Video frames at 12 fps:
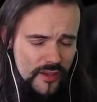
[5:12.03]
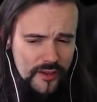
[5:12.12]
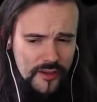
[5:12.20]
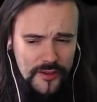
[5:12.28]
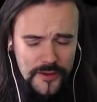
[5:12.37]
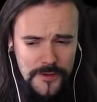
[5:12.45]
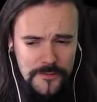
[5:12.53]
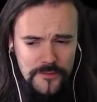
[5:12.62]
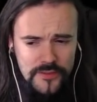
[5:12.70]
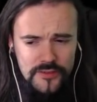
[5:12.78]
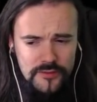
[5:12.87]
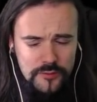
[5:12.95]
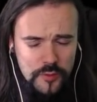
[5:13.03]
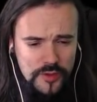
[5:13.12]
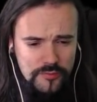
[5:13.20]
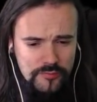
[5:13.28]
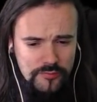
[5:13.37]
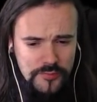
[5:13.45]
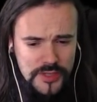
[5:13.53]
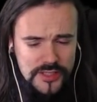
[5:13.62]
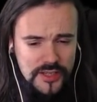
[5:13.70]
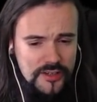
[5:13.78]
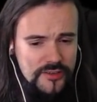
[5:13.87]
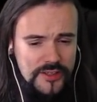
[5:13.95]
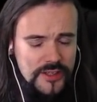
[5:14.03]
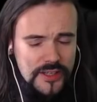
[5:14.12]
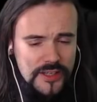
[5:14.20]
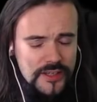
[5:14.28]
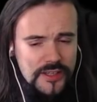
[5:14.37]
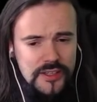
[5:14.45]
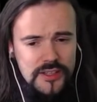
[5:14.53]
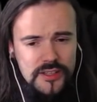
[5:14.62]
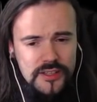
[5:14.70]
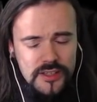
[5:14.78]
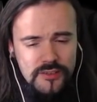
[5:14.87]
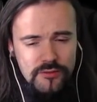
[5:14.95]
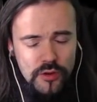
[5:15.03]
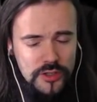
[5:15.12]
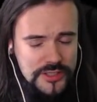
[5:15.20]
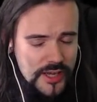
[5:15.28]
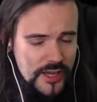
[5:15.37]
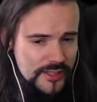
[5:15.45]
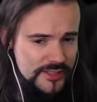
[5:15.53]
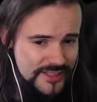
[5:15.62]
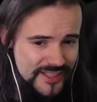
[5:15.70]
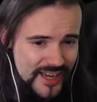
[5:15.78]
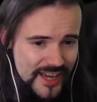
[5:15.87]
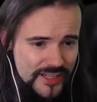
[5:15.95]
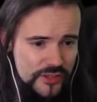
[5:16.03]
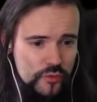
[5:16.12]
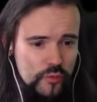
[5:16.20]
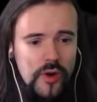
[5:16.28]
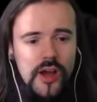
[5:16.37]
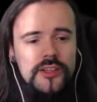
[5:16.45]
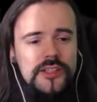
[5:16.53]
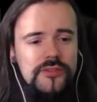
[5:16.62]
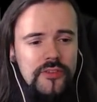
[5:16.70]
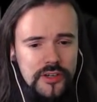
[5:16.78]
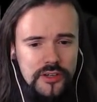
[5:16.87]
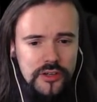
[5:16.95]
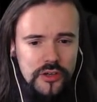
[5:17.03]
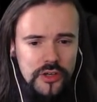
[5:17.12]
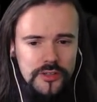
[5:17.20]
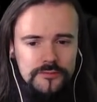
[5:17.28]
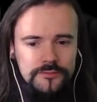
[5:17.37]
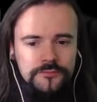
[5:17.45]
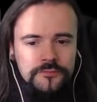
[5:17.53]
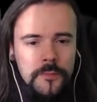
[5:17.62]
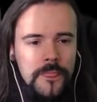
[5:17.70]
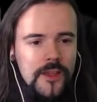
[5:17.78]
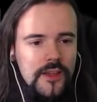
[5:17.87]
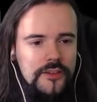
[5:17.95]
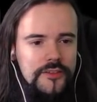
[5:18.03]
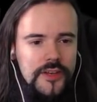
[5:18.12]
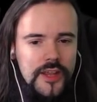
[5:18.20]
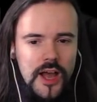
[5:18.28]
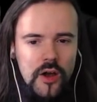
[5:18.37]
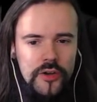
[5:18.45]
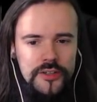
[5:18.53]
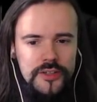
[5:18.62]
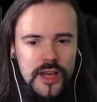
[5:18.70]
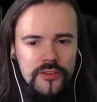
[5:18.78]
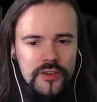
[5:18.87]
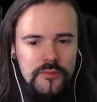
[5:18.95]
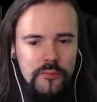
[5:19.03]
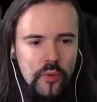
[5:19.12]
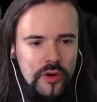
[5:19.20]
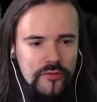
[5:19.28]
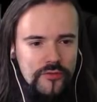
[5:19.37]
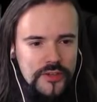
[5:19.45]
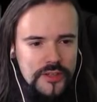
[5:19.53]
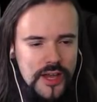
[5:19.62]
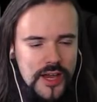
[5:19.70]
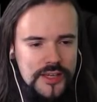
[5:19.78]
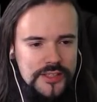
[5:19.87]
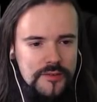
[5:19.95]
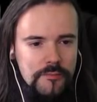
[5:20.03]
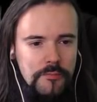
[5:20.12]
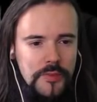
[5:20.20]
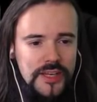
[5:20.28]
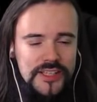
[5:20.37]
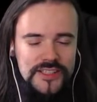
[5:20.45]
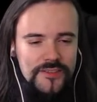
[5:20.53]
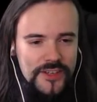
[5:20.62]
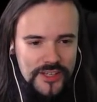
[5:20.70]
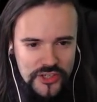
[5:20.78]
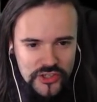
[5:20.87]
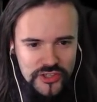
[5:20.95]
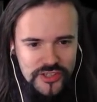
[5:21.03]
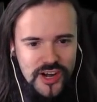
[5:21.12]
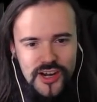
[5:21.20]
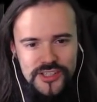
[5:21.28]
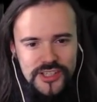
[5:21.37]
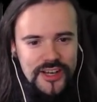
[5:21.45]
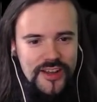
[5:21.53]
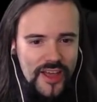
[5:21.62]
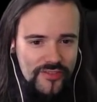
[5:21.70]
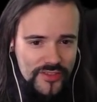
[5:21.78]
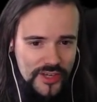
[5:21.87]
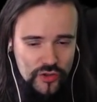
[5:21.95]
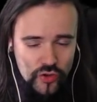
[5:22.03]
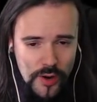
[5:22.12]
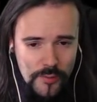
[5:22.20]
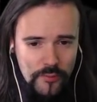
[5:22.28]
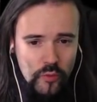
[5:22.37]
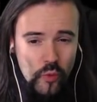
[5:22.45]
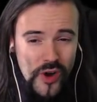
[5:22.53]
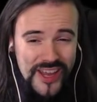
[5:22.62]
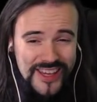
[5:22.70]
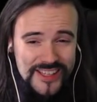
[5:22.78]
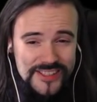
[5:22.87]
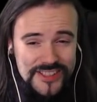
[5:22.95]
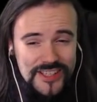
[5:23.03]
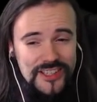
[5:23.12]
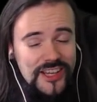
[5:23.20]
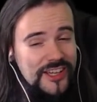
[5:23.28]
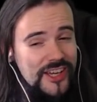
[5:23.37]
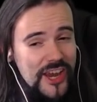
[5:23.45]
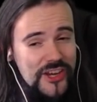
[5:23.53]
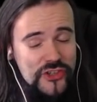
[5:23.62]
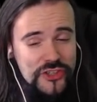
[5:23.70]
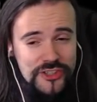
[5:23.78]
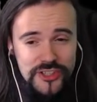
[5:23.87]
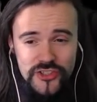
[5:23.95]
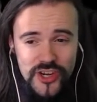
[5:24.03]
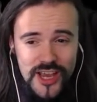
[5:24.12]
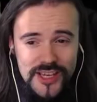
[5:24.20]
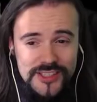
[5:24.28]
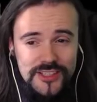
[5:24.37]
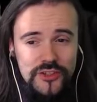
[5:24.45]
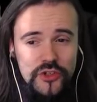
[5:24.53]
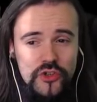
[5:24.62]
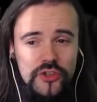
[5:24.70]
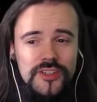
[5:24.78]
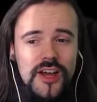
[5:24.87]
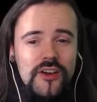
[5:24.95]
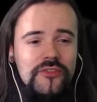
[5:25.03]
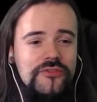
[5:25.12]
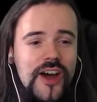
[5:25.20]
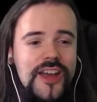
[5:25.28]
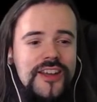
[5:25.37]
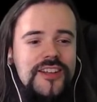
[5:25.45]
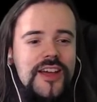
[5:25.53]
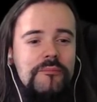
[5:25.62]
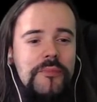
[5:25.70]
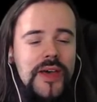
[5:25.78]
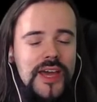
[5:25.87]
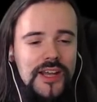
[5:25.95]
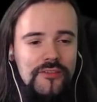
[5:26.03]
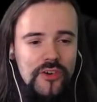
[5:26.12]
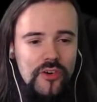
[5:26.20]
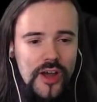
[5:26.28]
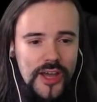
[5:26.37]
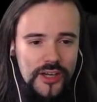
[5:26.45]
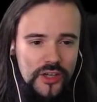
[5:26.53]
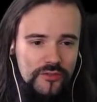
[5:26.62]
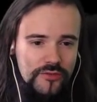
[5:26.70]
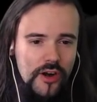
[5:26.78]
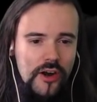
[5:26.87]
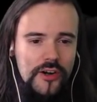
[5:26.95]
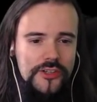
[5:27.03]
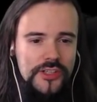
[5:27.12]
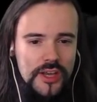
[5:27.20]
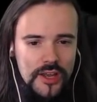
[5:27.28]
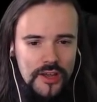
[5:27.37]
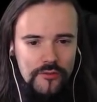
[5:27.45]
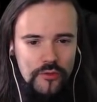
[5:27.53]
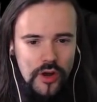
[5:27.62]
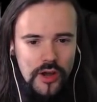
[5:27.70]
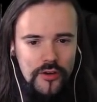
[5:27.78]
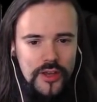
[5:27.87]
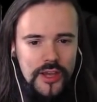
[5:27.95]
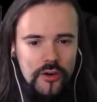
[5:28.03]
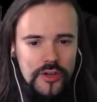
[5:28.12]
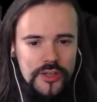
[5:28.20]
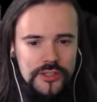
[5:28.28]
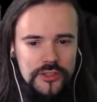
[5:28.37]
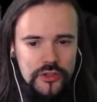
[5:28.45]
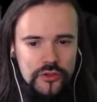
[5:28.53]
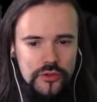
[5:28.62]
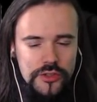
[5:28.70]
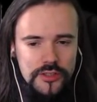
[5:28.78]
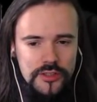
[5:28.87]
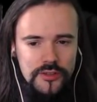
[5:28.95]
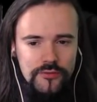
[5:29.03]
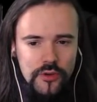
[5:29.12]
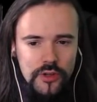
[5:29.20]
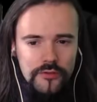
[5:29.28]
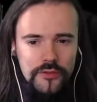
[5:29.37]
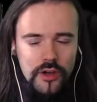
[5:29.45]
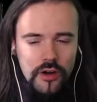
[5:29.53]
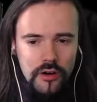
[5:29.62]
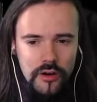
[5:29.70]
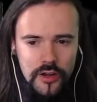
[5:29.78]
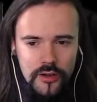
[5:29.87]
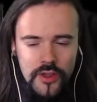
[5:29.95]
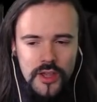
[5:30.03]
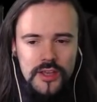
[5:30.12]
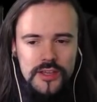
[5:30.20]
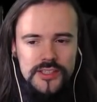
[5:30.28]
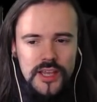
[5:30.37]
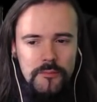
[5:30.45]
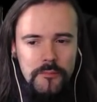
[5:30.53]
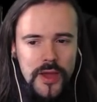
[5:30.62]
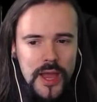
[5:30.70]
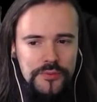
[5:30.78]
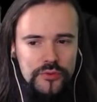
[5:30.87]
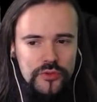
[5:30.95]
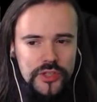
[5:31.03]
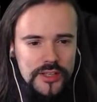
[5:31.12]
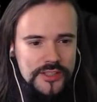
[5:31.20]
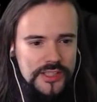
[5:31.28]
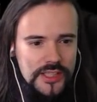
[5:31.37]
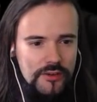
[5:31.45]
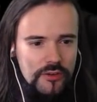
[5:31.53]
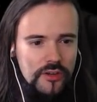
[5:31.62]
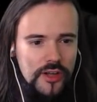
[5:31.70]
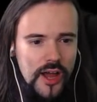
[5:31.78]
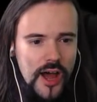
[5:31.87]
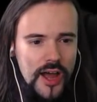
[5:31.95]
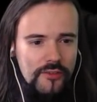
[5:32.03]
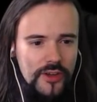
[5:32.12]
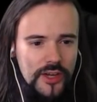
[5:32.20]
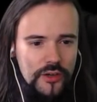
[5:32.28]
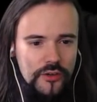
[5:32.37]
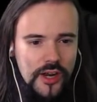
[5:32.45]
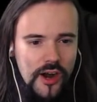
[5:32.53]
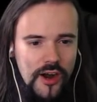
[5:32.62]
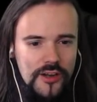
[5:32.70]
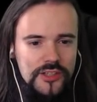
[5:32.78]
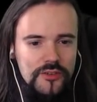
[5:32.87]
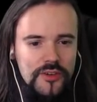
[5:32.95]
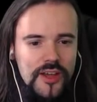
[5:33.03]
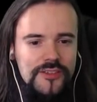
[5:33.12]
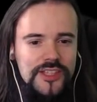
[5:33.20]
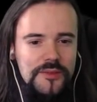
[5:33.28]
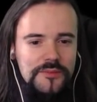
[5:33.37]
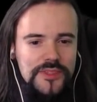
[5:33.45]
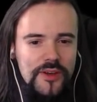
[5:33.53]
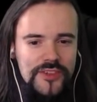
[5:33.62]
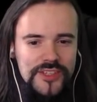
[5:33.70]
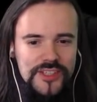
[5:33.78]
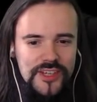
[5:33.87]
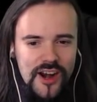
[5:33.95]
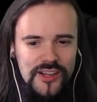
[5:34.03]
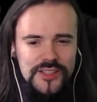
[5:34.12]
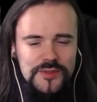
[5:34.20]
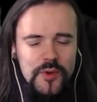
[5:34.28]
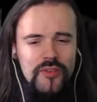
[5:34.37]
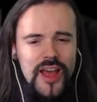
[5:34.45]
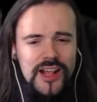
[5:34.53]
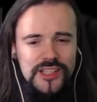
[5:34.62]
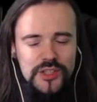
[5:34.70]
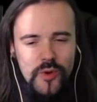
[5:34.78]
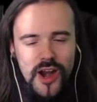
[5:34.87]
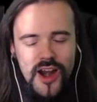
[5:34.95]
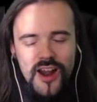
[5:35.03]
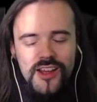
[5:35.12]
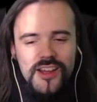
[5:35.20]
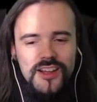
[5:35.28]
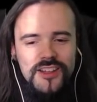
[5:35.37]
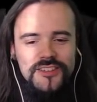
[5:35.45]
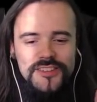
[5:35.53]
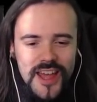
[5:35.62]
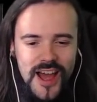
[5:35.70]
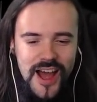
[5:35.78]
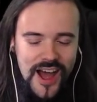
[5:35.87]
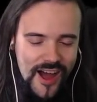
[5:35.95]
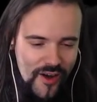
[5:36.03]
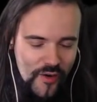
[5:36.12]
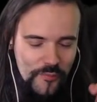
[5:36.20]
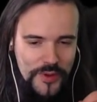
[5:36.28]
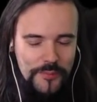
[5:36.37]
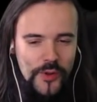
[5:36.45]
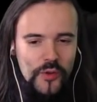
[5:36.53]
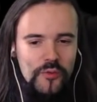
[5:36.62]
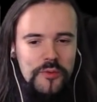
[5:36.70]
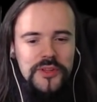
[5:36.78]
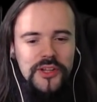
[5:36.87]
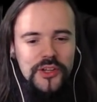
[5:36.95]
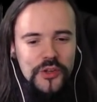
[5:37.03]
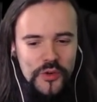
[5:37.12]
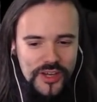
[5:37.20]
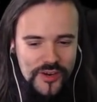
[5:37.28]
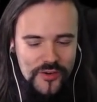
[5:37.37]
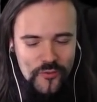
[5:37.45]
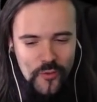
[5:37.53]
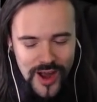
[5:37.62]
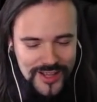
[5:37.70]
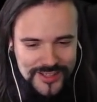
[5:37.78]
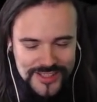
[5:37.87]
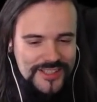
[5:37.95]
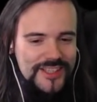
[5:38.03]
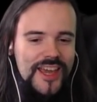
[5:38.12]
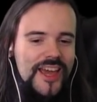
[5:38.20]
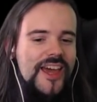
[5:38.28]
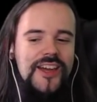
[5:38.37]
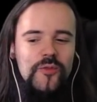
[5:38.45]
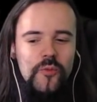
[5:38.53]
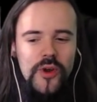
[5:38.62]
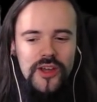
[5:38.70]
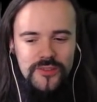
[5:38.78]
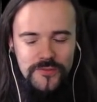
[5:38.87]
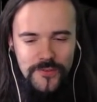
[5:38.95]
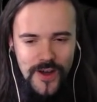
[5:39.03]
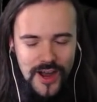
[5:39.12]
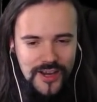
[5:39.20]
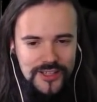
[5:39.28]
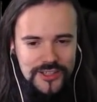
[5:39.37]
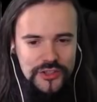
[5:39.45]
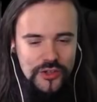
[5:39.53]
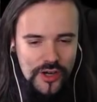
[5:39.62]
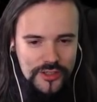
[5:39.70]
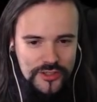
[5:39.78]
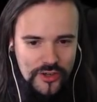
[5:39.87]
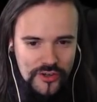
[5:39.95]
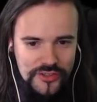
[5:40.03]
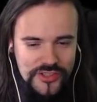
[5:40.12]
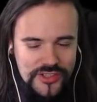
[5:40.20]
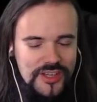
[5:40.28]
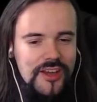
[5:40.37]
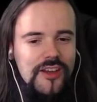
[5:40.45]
well, basically the volatiles dead as well. It's very good. Now, another important thing, guys, many divination cards had their drop weightings and locations adjusted. You should now find a better variety of cards throughout areas introduced in the fall of the Orient. Some maps which had several high-value cards, we had some of these cards moved elsewhere. Now, people will be looking once again, where the fuck are doctors?